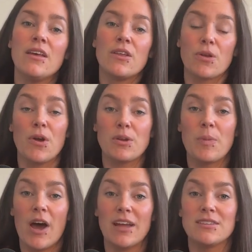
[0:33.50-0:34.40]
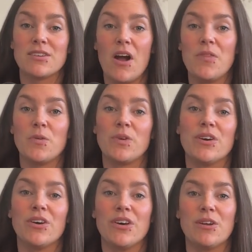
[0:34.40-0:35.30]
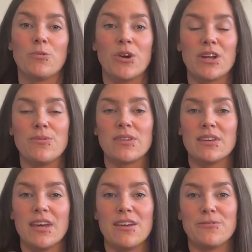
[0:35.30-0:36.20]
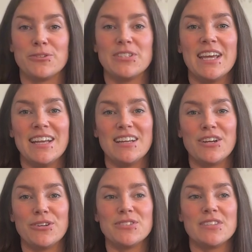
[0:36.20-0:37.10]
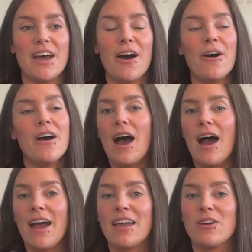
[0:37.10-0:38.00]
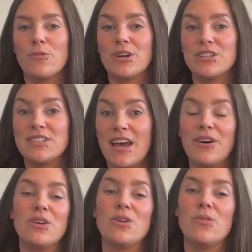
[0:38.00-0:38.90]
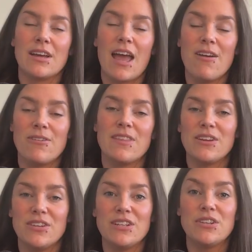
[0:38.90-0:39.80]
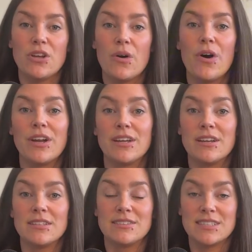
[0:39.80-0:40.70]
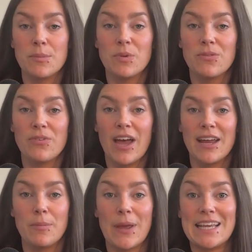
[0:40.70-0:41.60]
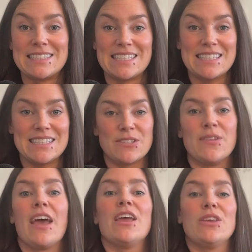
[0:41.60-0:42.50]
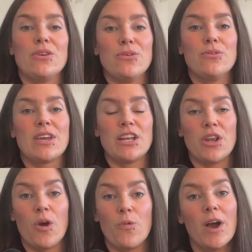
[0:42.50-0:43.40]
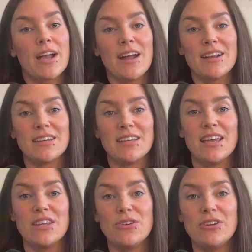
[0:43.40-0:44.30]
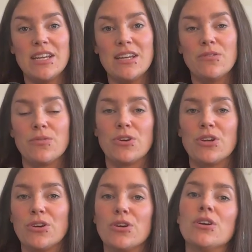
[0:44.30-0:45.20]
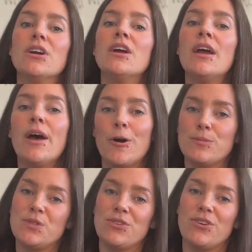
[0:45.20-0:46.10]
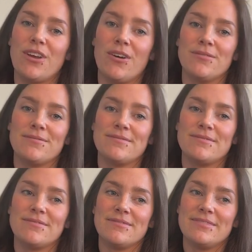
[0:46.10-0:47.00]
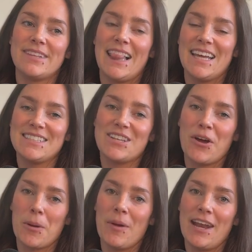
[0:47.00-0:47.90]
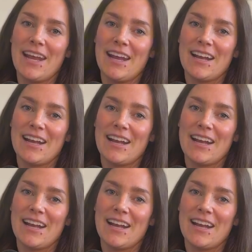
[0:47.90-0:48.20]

throwing pots on the wheel and working with clay for 10 years now. I want to tell you everything you need to know on a simplified basis so that you can know what kind of clay you need for your home studio. Let's talk about it.